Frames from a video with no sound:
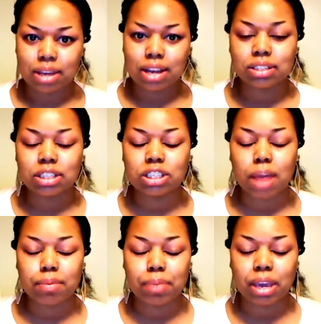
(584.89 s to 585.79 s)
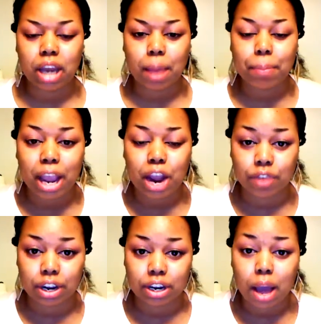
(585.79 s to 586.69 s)
That's the job of being a
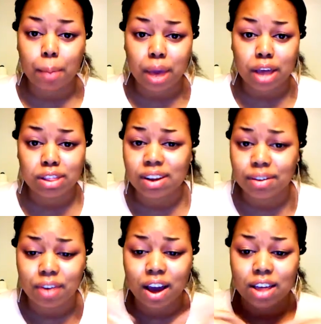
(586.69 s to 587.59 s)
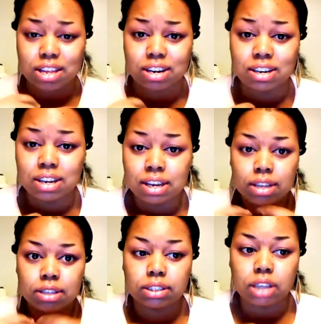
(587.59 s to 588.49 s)
parent, a mother, a father.
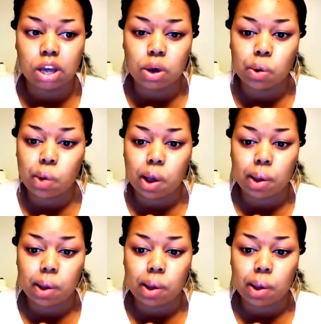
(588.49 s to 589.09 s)
So,